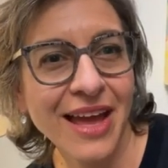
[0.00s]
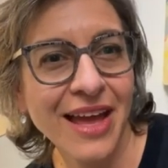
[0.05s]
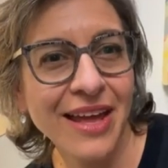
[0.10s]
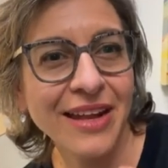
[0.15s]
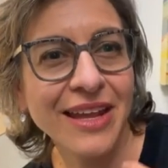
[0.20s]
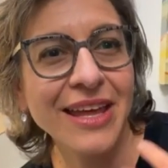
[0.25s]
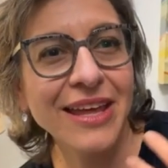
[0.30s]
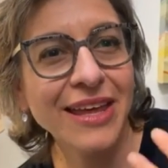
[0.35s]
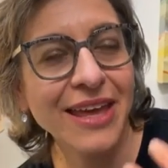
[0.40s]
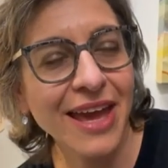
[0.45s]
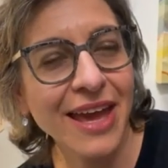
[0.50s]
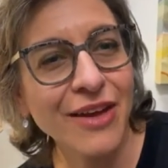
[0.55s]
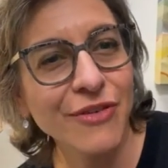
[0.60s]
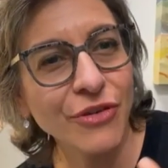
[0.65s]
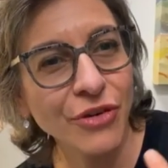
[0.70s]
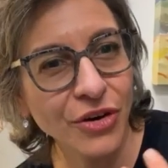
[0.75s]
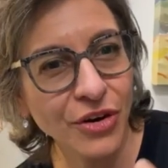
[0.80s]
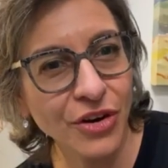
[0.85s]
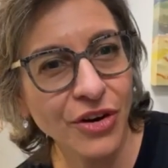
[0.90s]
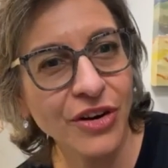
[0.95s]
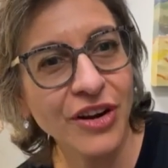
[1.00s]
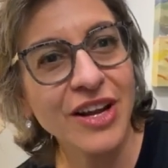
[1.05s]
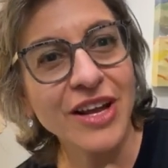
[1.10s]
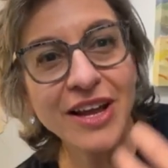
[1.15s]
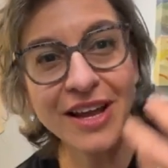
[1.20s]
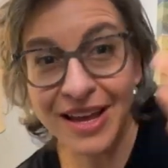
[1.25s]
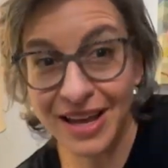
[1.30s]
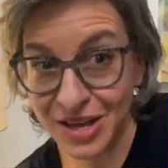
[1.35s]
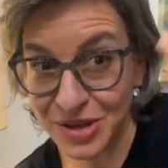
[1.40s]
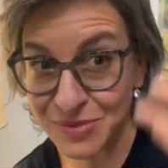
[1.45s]
And he gave
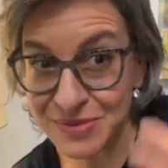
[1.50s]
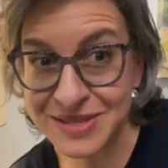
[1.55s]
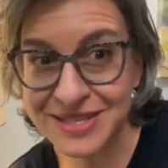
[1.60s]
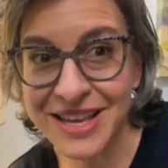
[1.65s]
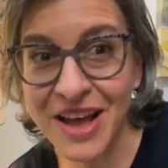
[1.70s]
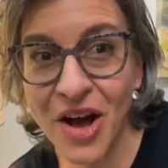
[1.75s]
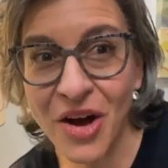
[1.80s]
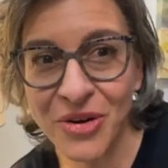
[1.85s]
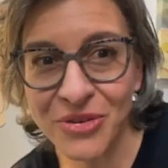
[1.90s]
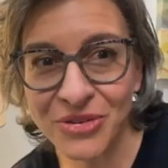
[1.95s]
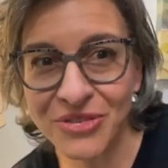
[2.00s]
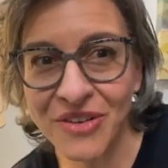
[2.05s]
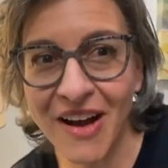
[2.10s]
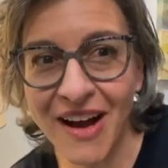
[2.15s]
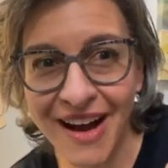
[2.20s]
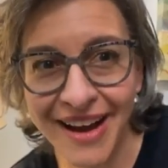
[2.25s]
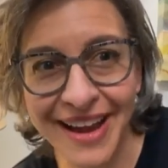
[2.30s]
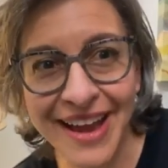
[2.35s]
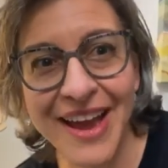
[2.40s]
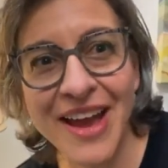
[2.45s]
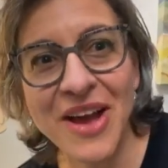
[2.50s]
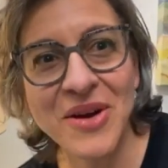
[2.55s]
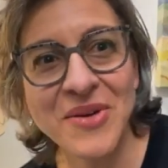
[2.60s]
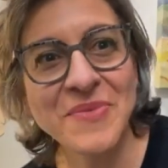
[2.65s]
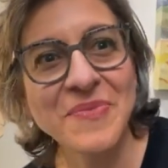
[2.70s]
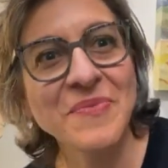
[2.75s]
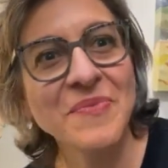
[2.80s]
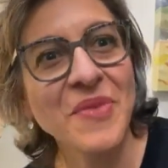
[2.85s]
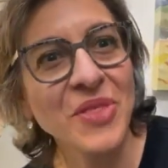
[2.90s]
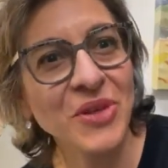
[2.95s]
her himself. I
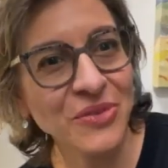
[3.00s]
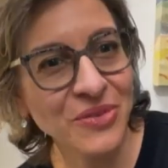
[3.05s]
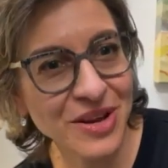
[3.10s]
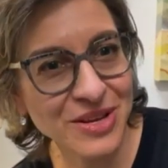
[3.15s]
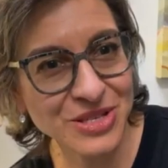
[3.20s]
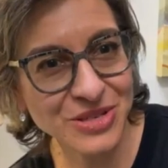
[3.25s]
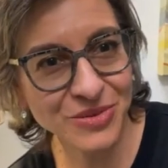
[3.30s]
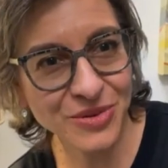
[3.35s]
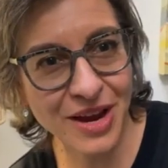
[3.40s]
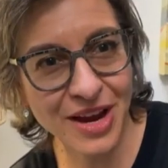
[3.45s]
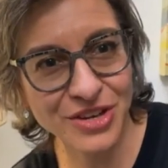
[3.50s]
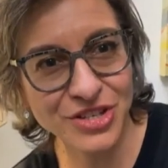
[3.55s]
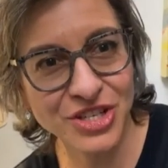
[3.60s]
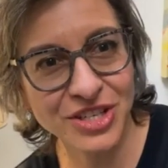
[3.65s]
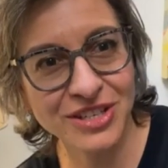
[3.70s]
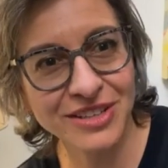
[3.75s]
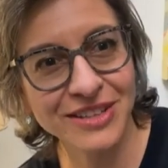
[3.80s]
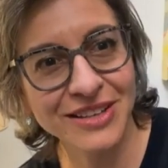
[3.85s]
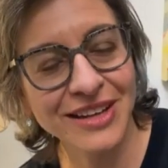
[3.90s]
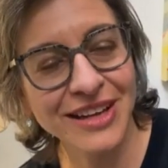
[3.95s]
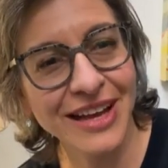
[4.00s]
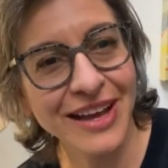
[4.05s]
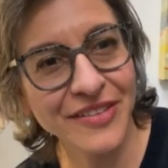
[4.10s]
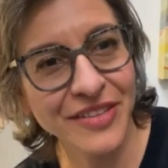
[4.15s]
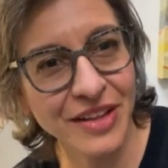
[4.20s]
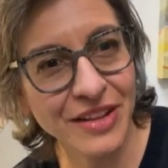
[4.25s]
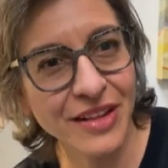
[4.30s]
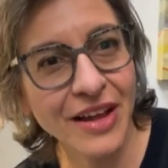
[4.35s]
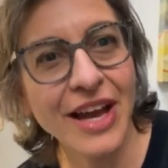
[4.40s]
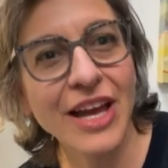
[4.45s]
am the resurrection
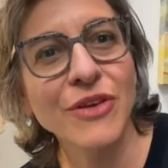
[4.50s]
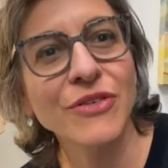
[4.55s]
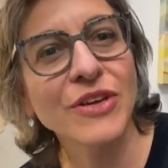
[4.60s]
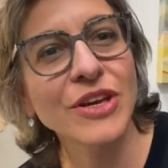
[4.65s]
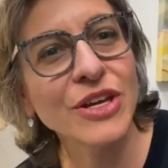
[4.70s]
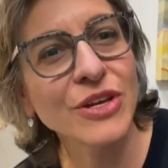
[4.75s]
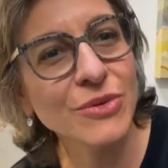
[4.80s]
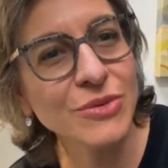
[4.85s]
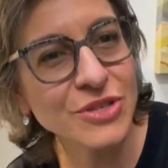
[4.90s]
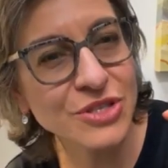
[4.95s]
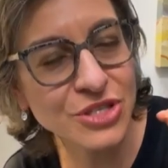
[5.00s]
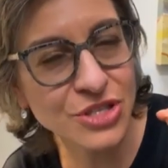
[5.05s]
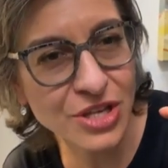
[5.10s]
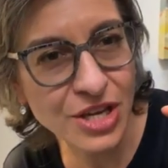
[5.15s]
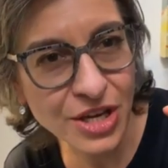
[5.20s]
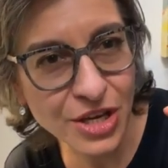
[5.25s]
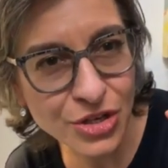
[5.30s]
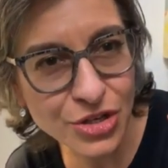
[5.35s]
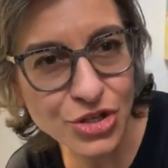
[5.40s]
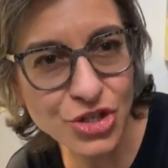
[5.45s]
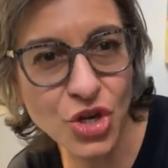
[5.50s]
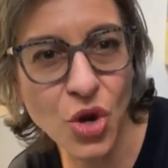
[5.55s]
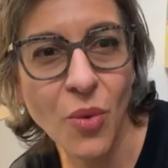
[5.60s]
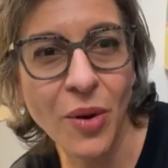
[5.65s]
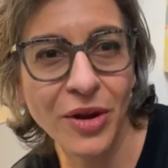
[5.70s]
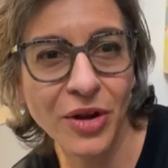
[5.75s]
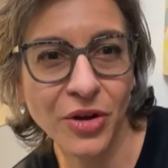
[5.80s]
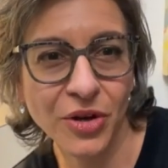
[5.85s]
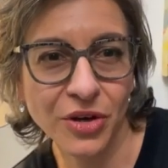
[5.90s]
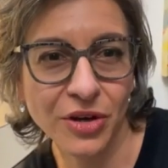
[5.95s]
and the life. He was
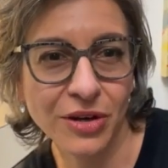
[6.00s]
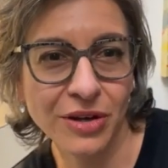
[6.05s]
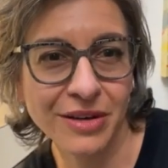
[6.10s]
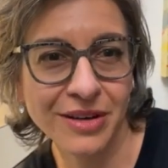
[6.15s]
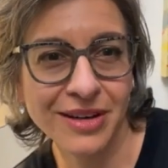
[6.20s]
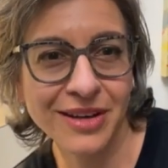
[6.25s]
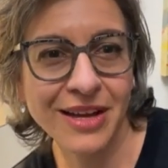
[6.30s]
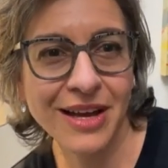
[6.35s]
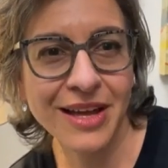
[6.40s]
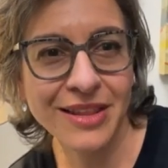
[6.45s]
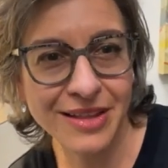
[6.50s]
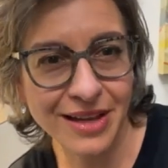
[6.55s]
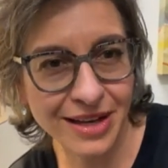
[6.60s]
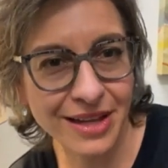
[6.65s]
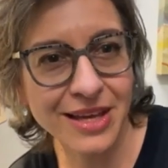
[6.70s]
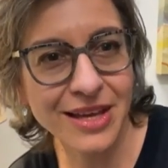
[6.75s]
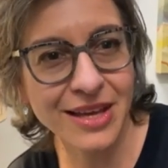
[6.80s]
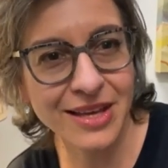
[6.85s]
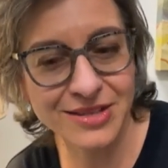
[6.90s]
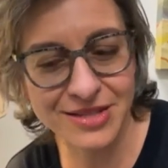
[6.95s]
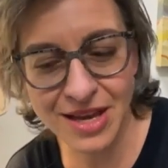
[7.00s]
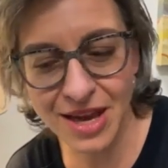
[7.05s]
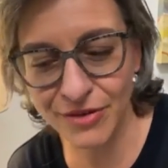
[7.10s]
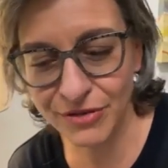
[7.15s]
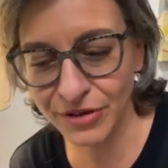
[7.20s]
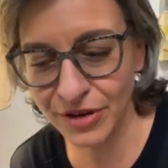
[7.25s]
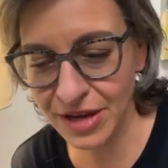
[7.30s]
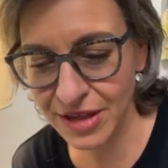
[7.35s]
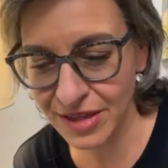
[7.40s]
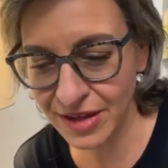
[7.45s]
showing her that he is
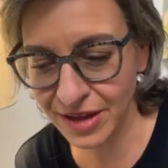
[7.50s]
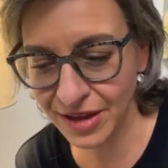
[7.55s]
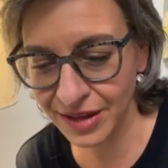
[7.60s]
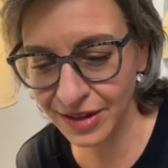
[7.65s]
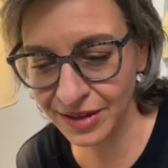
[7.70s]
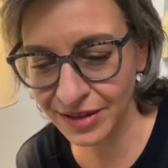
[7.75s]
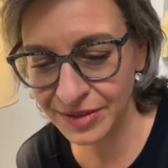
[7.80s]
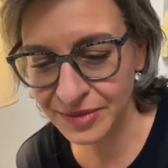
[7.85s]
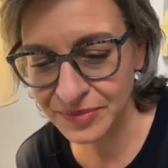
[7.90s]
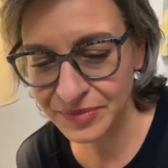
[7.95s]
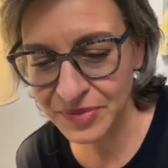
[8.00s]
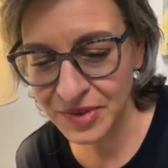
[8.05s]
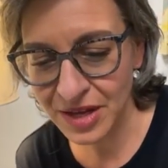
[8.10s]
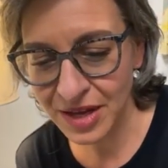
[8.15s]
everything.